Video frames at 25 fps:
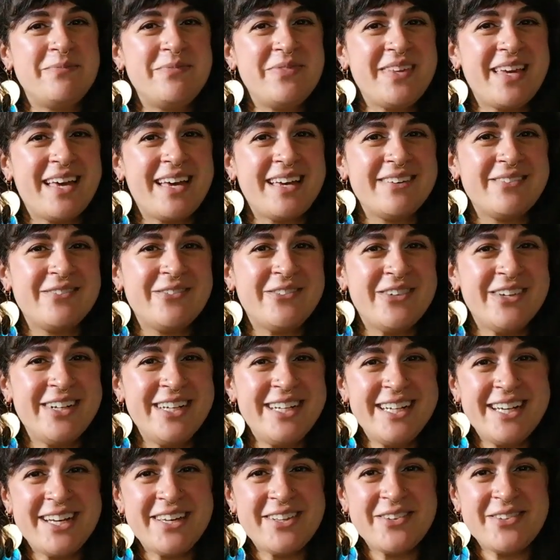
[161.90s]
Yeah,
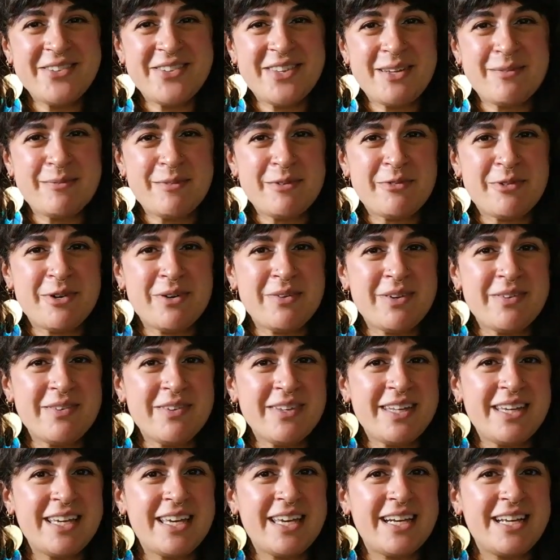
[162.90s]
one other thing before we
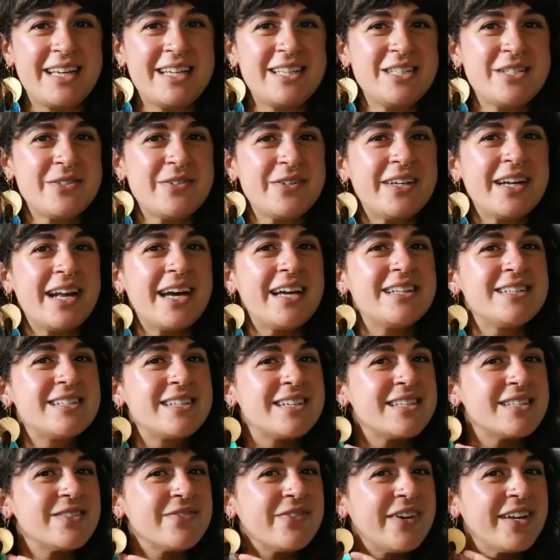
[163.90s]
really get into it, I
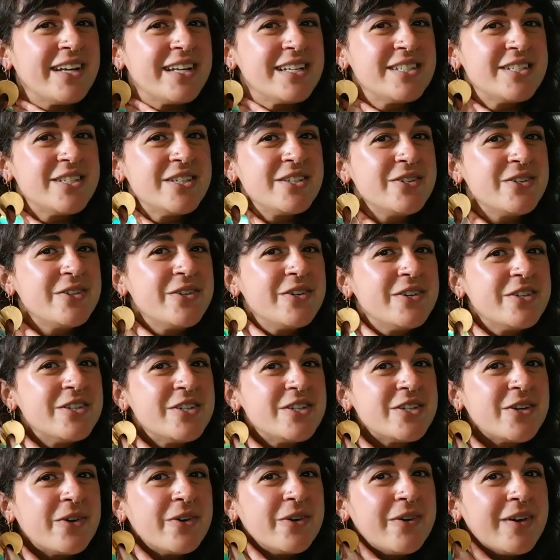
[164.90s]
just wanted to
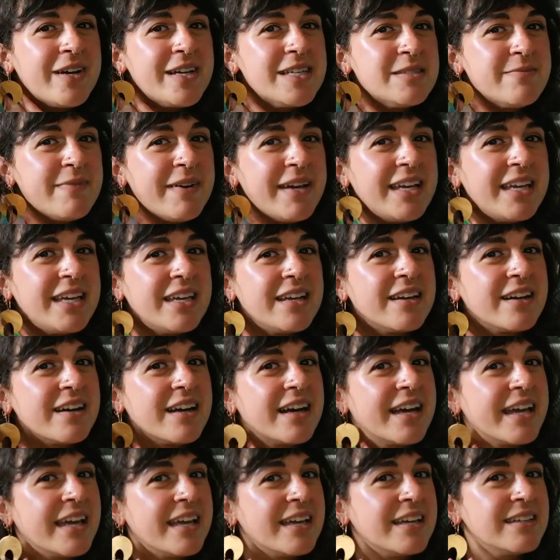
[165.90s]
show you guys my
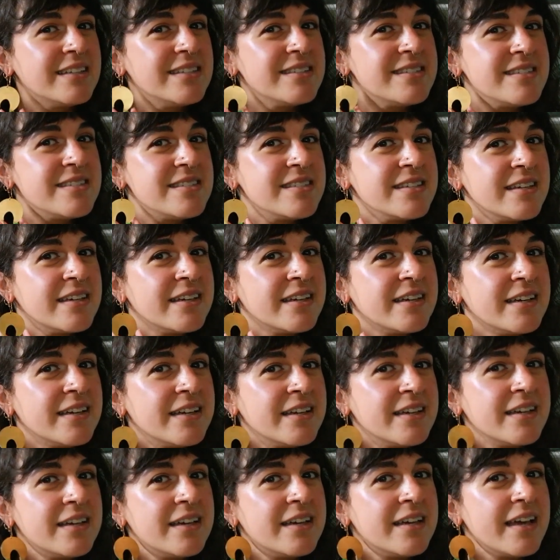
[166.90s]
earrings
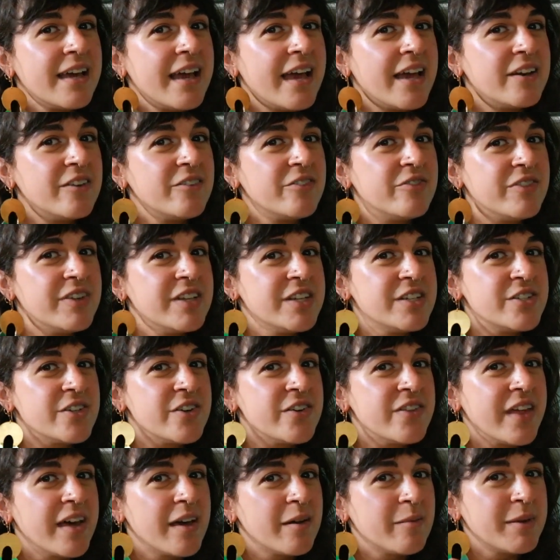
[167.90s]
and
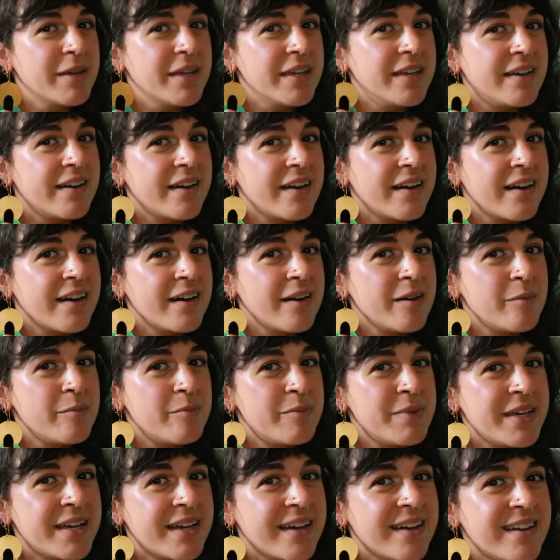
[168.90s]
feature them here
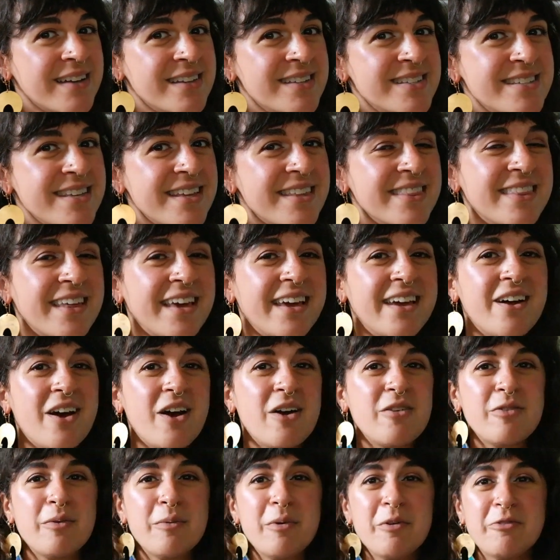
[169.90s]
because they
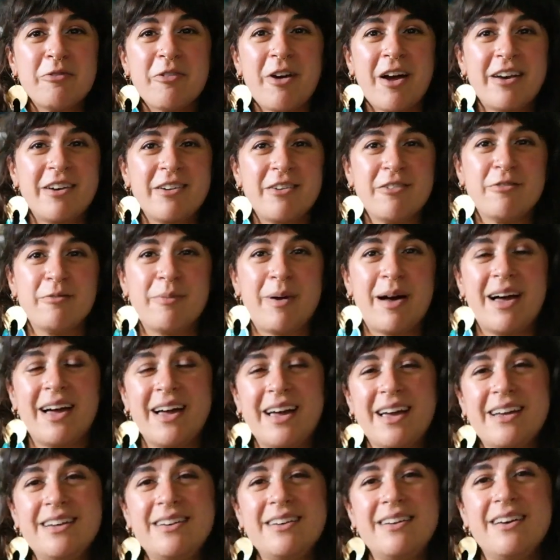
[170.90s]
are from a friend of
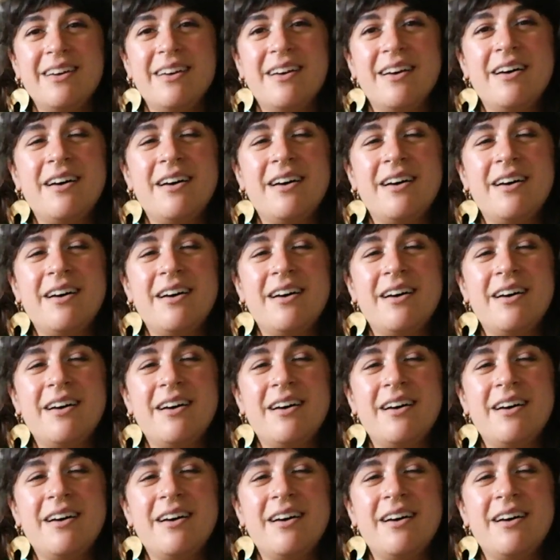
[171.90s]
mine.